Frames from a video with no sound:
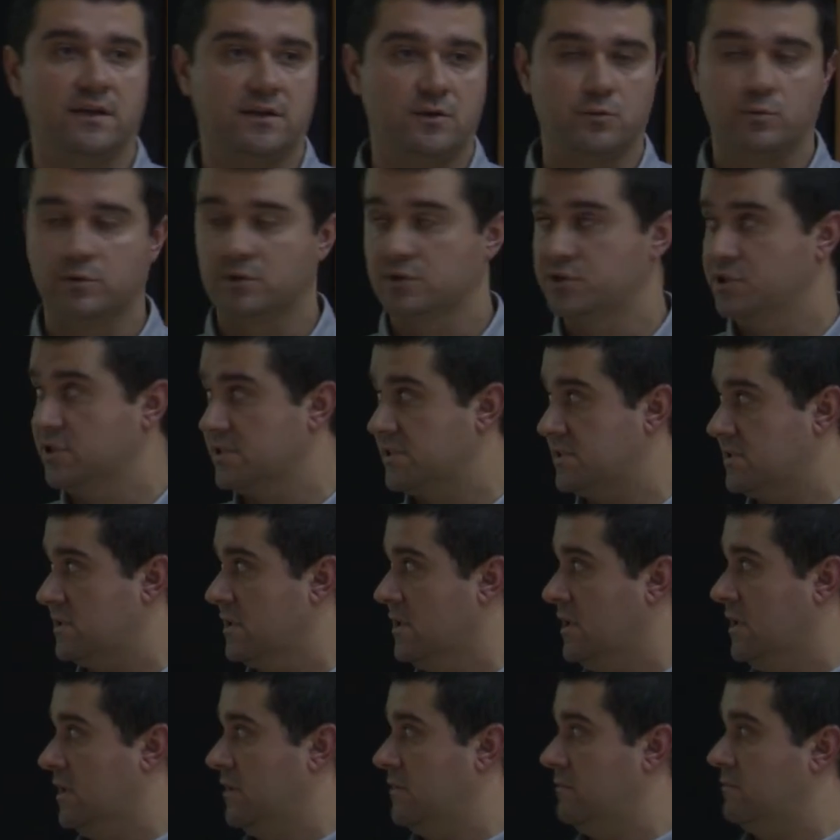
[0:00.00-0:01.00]
you will just
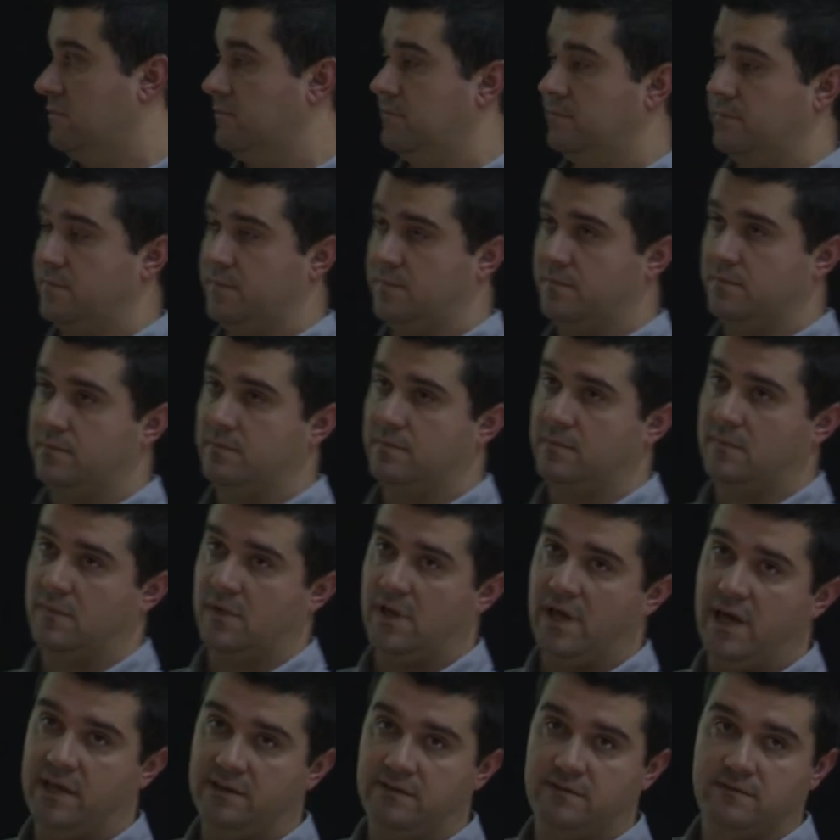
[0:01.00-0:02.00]

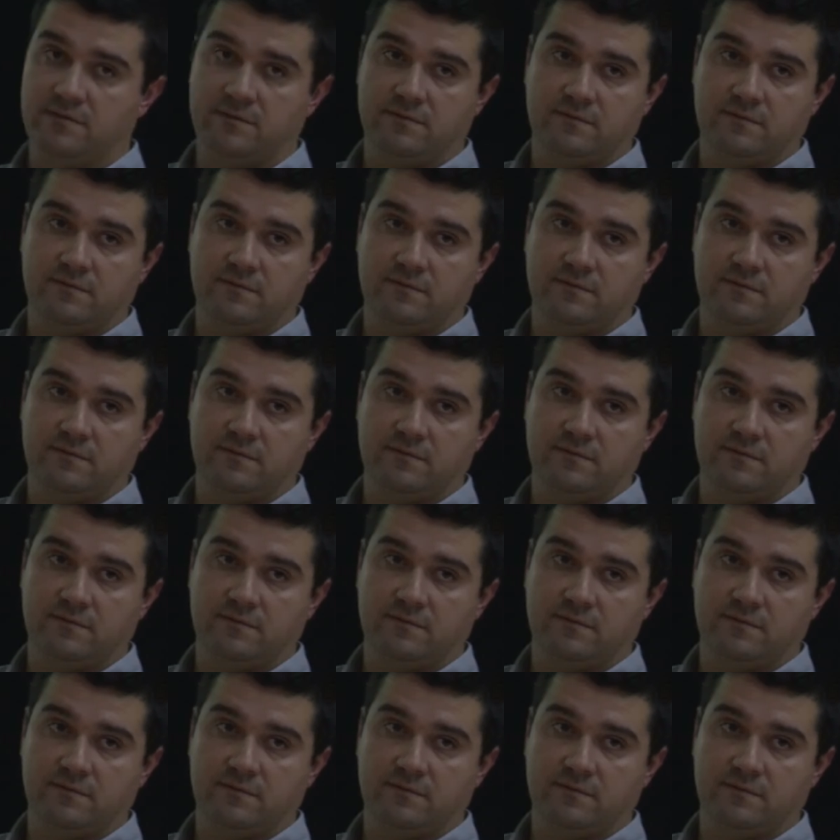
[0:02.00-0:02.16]
add